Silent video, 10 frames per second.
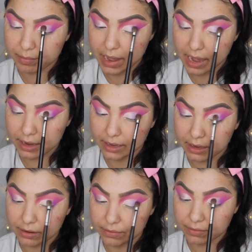back
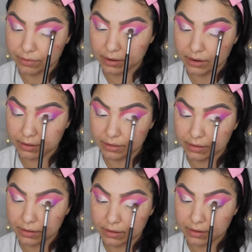and forth
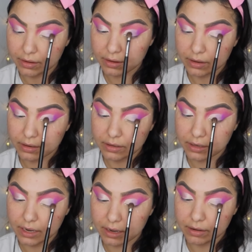
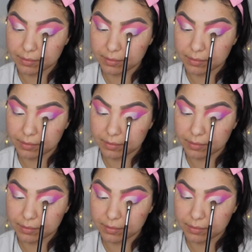down.